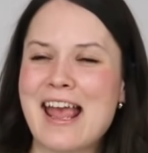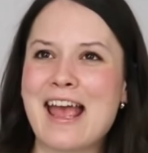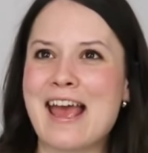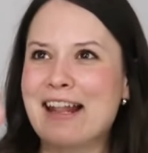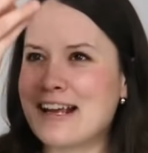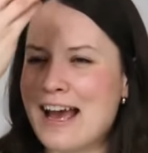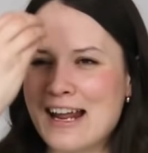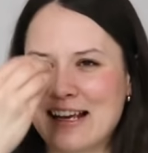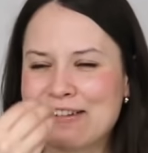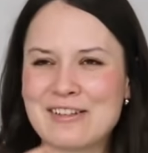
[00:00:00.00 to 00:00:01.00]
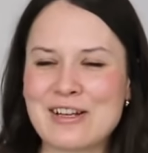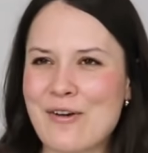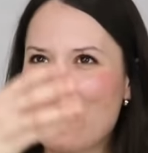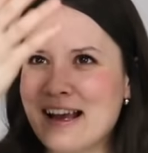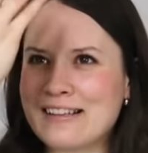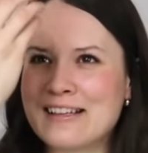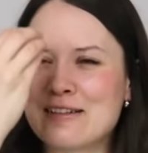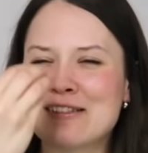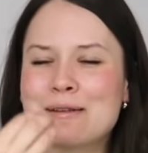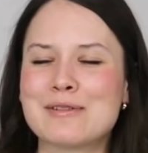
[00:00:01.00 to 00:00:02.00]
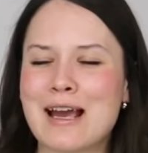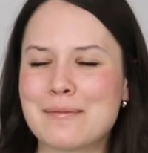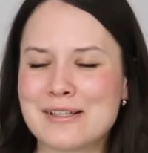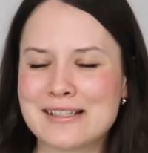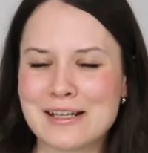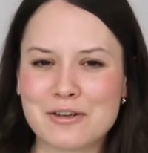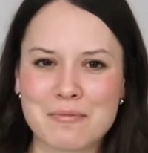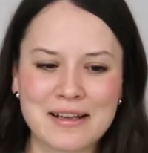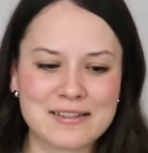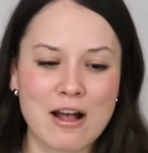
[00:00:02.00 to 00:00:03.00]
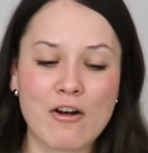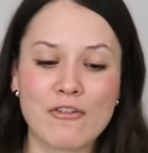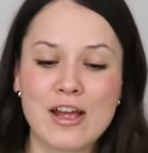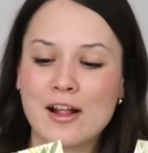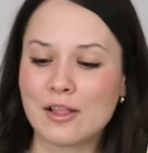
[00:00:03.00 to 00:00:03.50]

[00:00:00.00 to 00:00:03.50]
and kind of, you know, I get some time to center myself,